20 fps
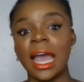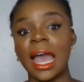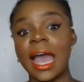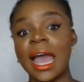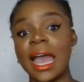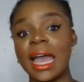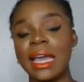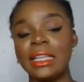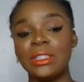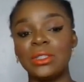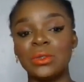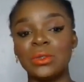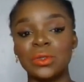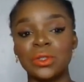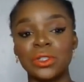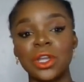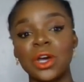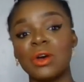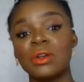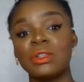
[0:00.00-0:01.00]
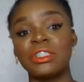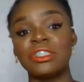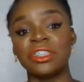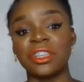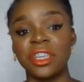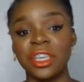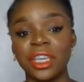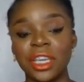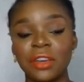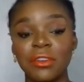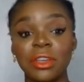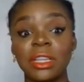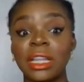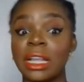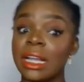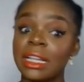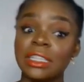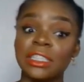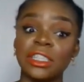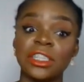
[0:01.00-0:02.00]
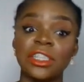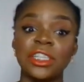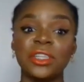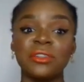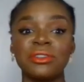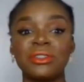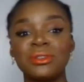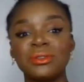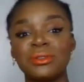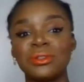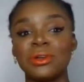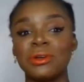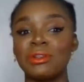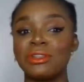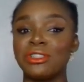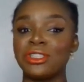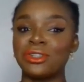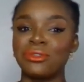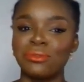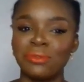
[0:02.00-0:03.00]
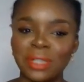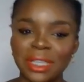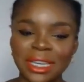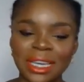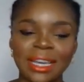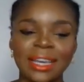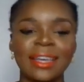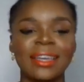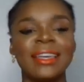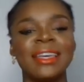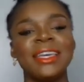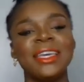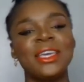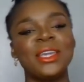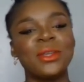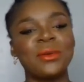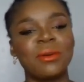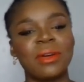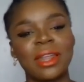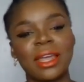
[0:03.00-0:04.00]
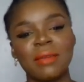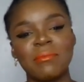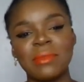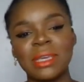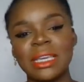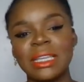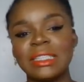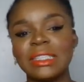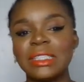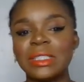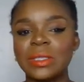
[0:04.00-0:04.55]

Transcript: I took down Sha'Carri and Sha'Carri took down Shericka, you know what I mean?